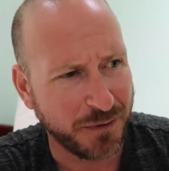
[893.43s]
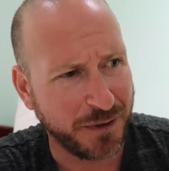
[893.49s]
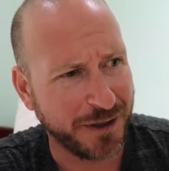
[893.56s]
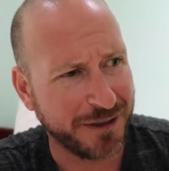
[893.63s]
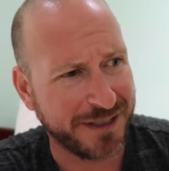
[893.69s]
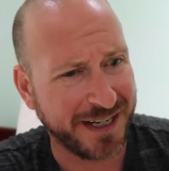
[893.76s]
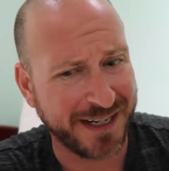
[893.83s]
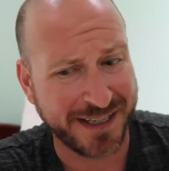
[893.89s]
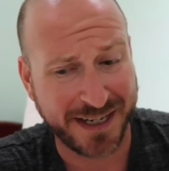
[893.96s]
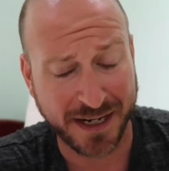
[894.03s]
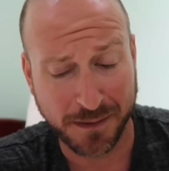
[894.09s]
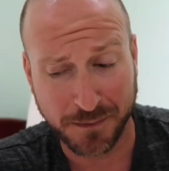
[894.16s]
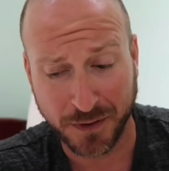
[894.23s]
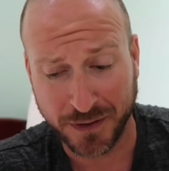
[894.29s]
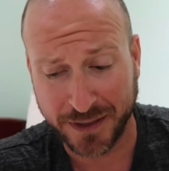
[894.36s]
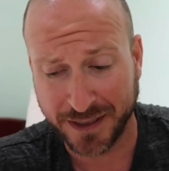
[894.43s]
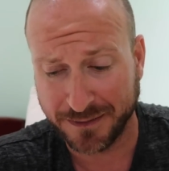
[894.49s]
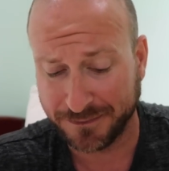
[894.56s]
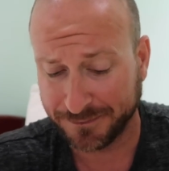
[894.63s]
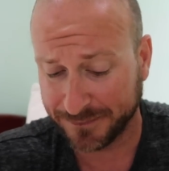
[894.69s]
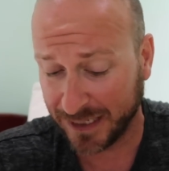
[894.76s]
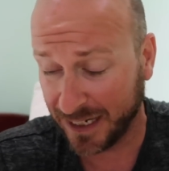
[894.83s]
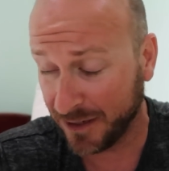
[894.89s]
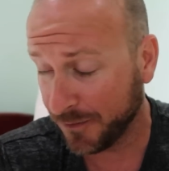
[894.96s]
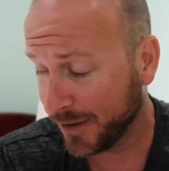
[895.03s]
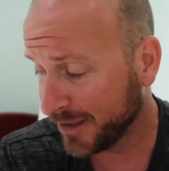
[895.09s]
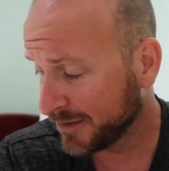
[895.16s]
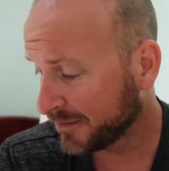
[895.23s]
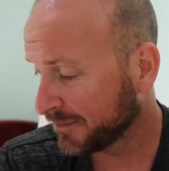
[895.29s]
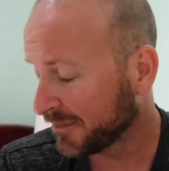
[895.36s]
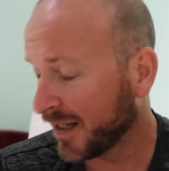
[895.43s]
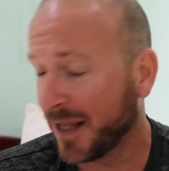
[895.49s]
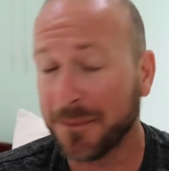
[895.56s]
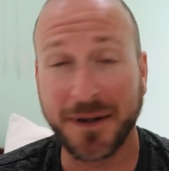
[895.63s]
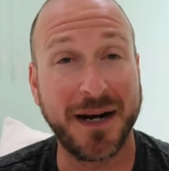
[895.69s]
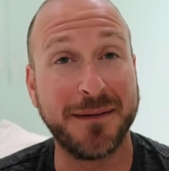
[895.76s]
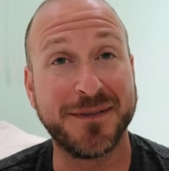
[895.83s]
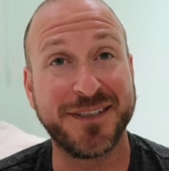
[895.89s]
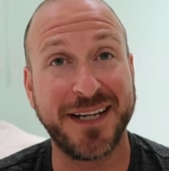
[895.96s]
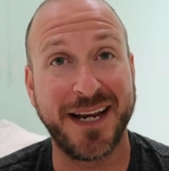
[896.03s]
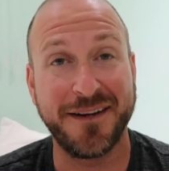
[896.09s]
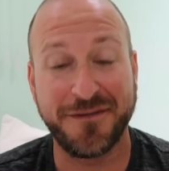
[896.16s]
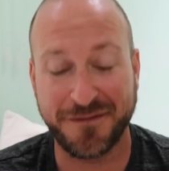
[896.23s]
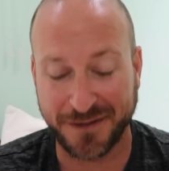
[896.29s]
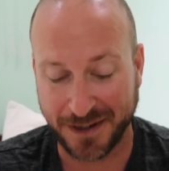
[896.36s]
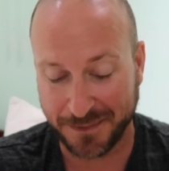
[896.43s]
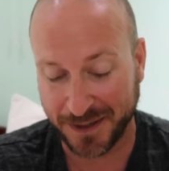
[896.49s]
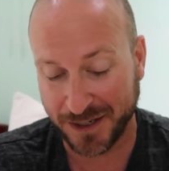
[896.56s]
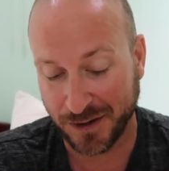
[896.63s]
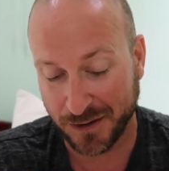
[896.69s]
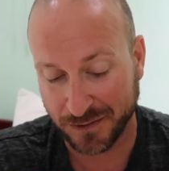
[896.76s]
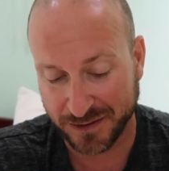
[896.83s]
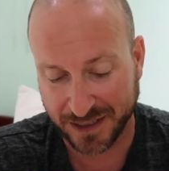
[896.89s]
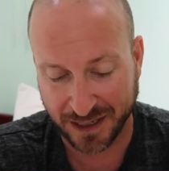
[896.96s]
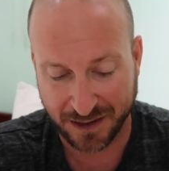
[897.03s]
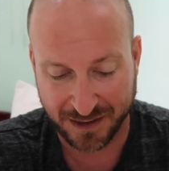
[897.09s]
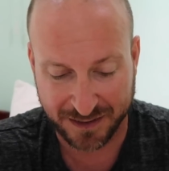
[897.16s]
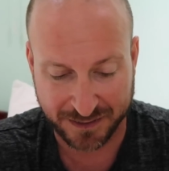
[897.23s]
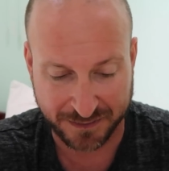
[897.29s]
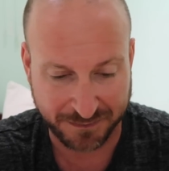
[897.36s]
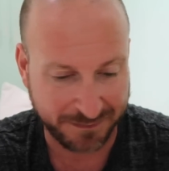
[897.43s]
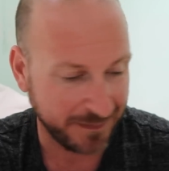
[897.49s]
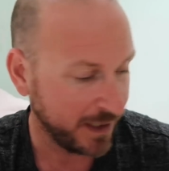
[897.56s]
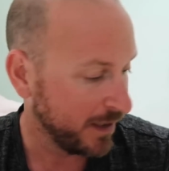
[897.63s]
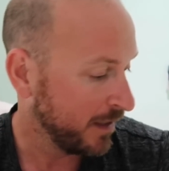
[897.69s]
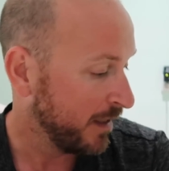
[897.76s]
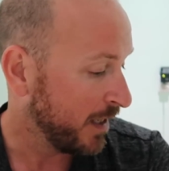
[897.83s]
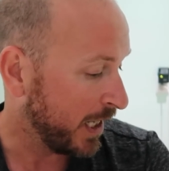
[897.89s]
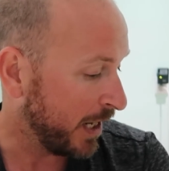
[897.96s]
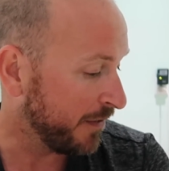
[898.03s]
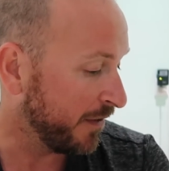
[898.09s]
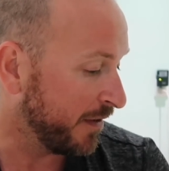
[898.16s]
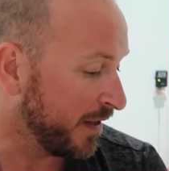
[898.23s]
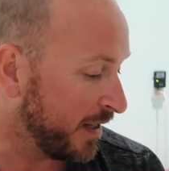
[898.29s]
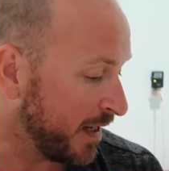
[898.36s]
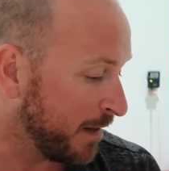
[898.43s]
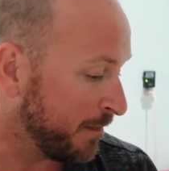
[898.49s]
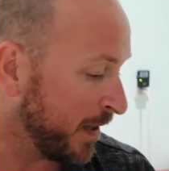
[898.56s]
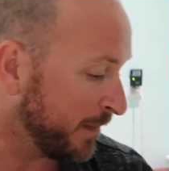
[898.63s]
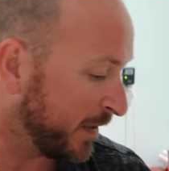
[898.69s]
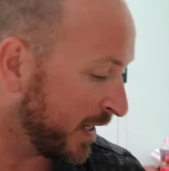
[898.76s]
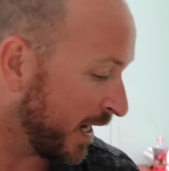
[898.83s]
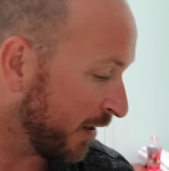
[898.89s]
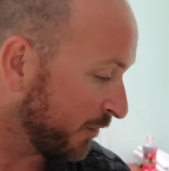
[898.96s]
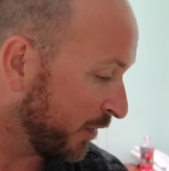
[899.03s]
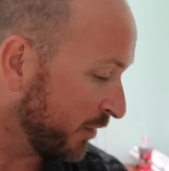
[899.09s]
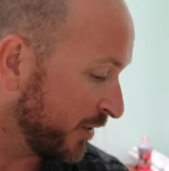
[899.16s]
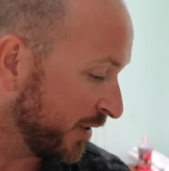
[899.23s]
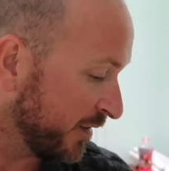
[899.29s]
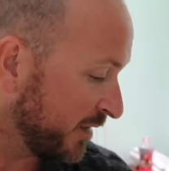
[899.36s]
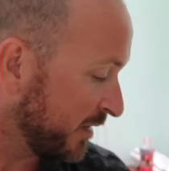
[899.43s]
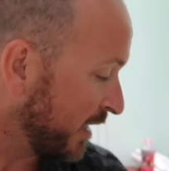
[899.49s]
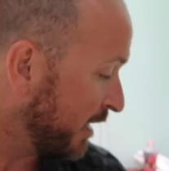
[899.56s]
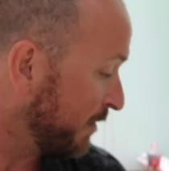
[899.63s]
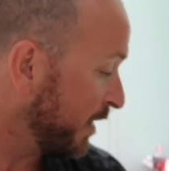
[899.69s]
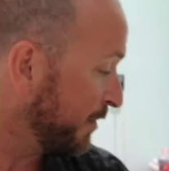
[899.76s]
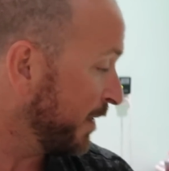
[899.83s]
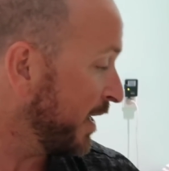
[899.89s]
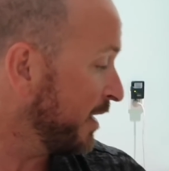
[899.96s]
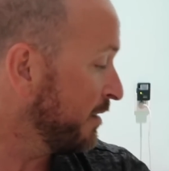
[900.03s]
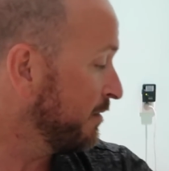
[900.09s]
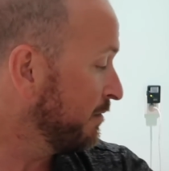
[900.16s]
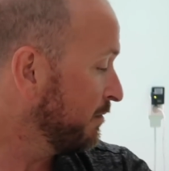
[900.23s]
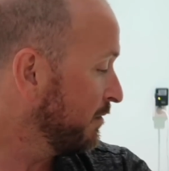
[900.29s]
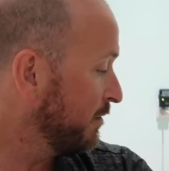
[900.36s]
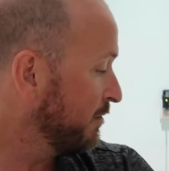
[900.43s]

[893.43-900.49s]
Weird day in Cambodia. Anyways, but I'm safe. I'm in the hotel, and other than that baby cockroaches on my bed,